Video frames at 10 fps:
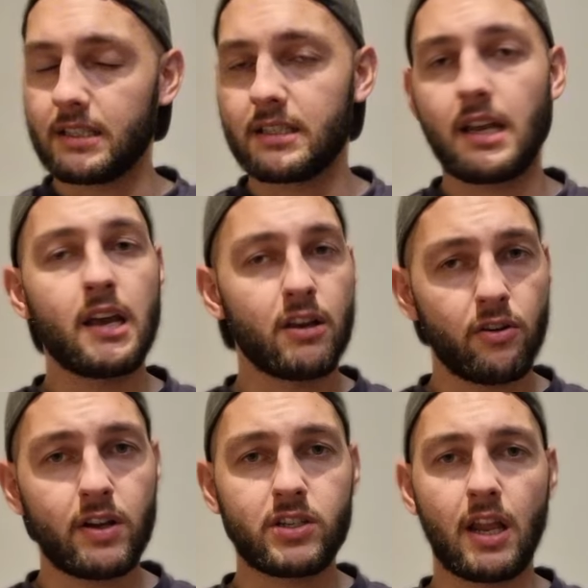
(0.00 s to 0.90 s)
to say
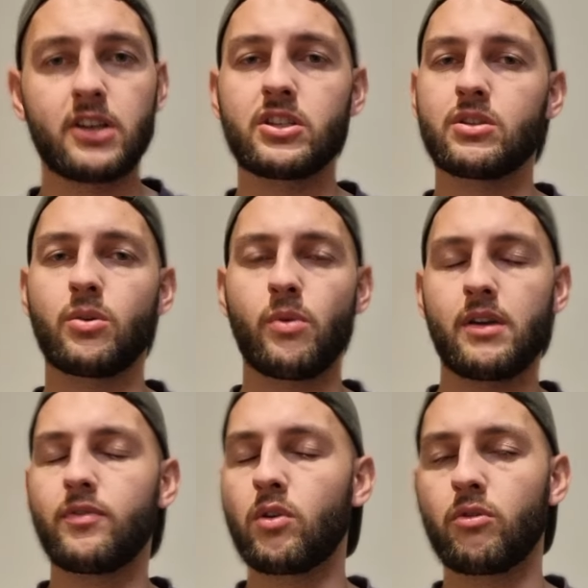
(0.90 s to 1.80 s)
congratulations on a
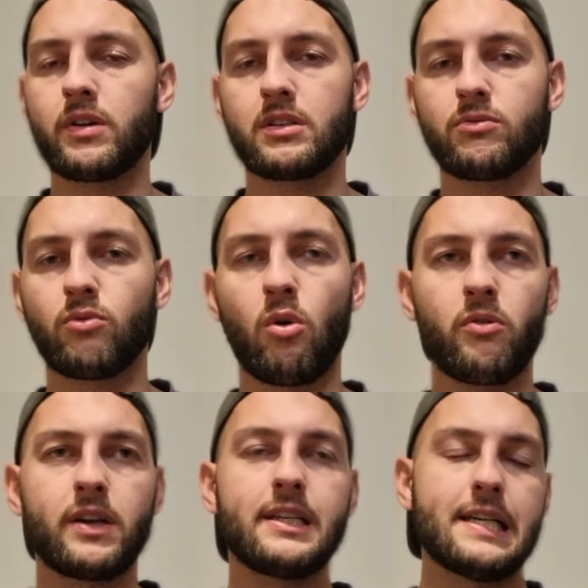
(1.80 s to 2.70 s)
wonderful career to
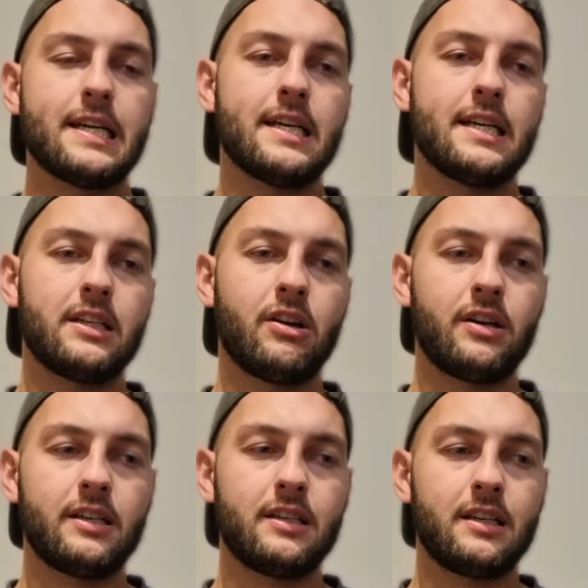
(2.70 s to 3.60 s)
Rory. You know,
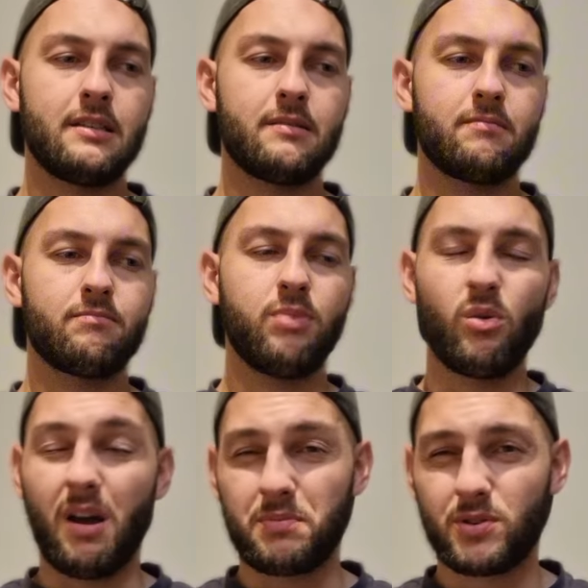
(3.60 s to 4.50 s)
he pulled
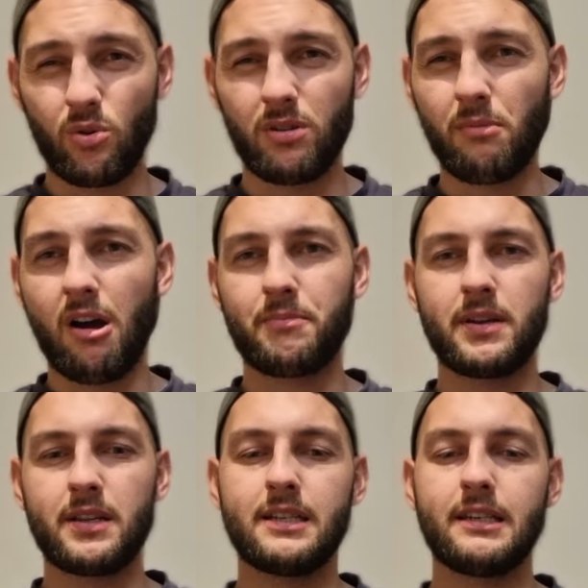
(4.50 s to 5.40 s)
up short, in my
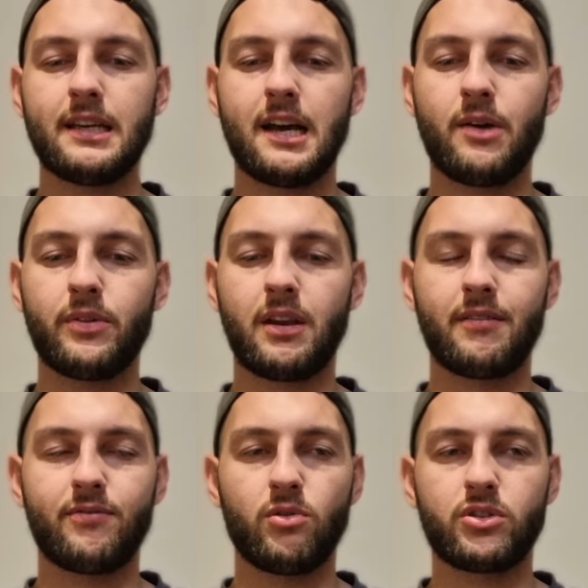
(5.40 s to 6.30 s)
opinion, with an
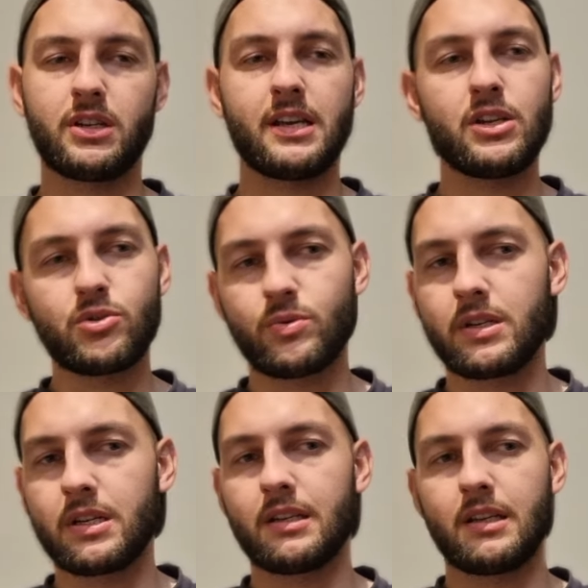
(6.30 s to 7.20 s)
unfortunate injury,
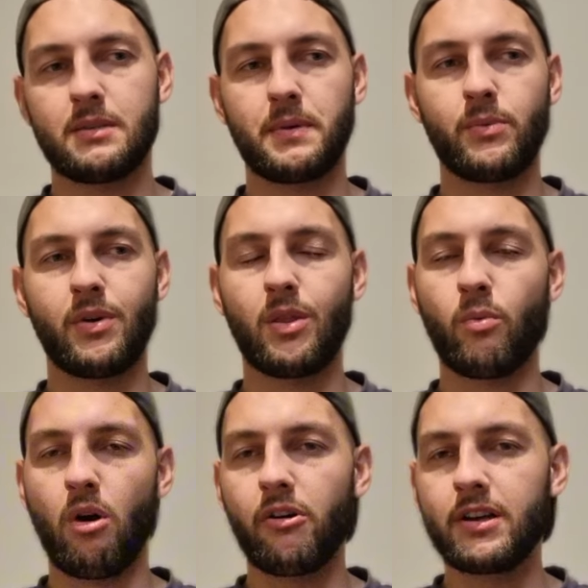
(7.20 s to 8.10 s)
and he's been one of the
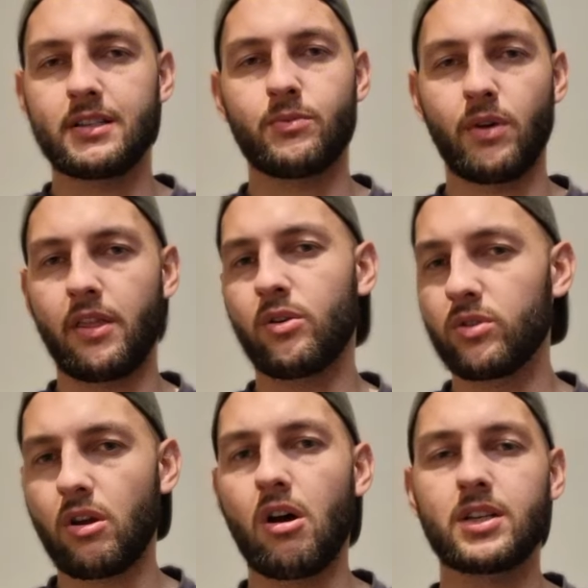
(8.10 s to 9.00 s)
warriors and one of the good
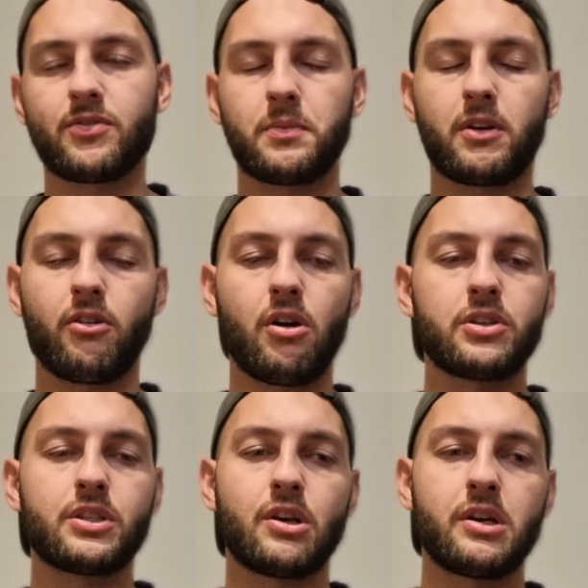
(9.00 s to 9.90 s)
guys from the
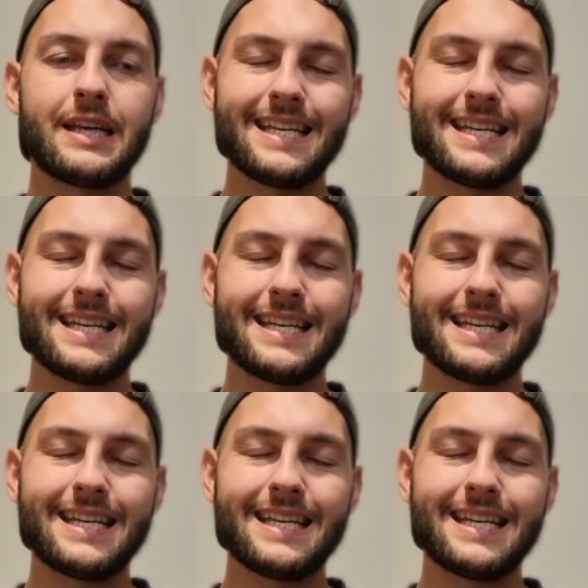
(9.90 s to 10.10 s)
Crows. So